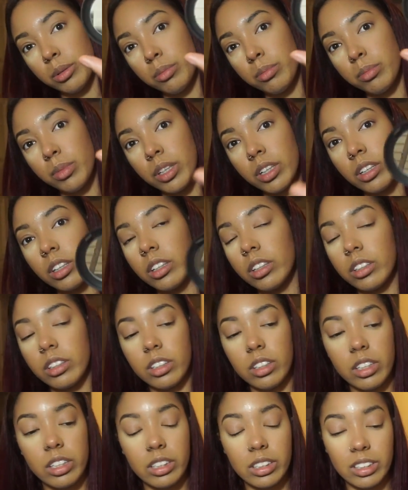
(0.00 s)
but
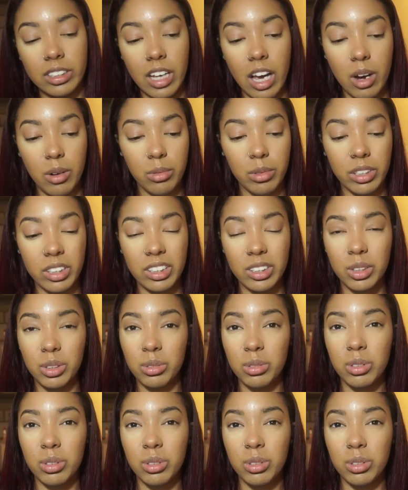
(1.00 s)
it's not really too